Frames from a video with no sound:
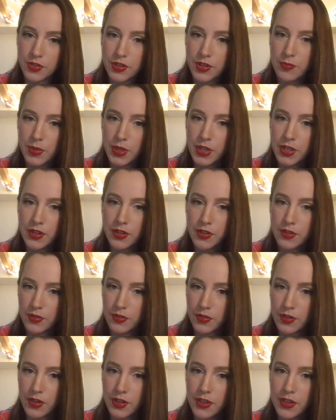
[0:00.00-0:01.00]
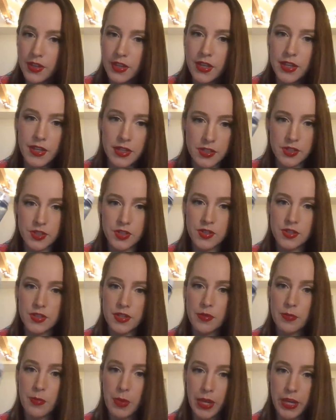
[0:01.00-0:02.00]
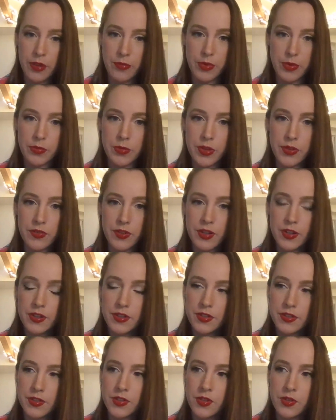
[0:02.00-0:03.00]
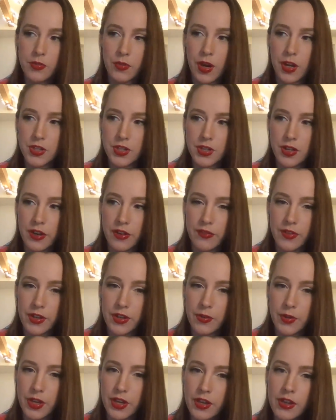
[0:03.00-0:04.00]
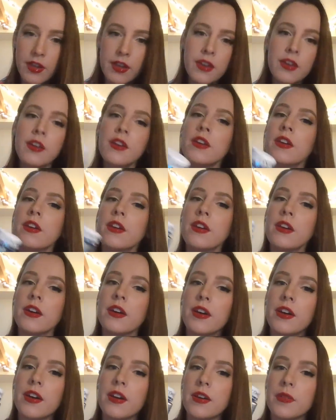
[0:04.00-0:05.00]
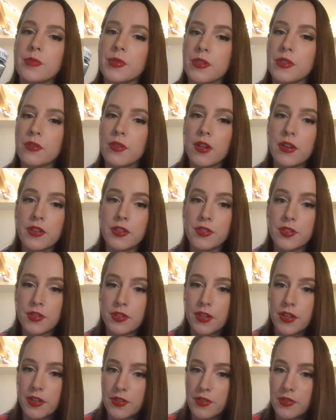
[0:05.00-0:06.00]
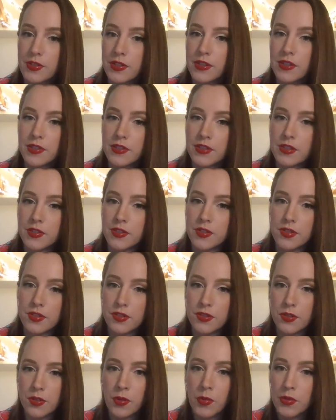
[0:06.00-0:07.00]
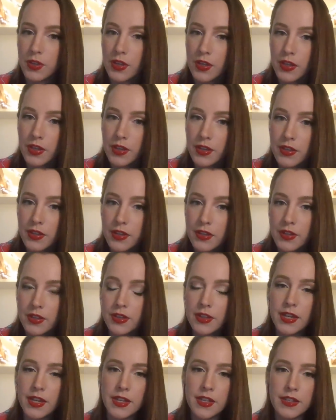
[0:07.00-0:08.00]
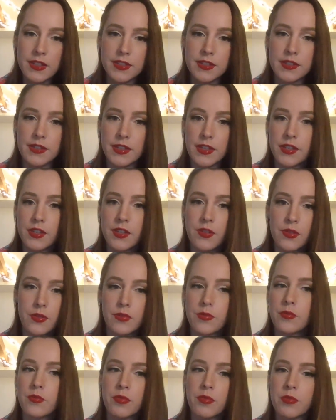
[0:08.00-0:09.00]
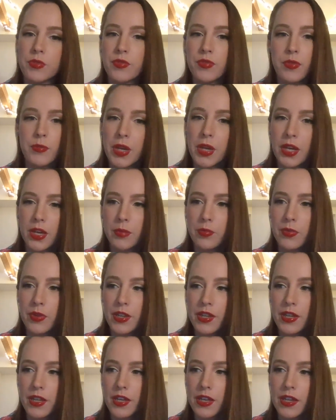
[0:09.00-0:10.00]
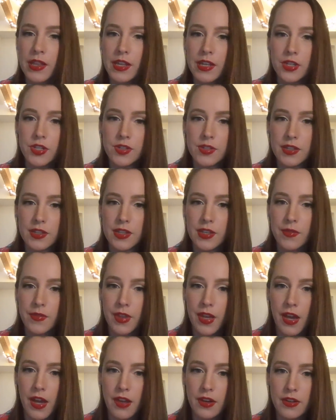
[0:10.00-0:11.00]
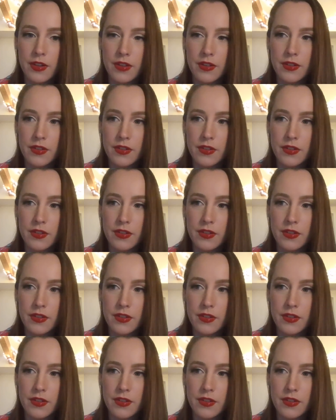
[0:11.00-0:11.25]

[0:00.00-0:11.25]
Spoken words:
treatment or anything. It's just a makeup remover, so you wash it off anyway. So long as you're not using this as your only cleanse, like you don't remove your makeup with it and then just leave that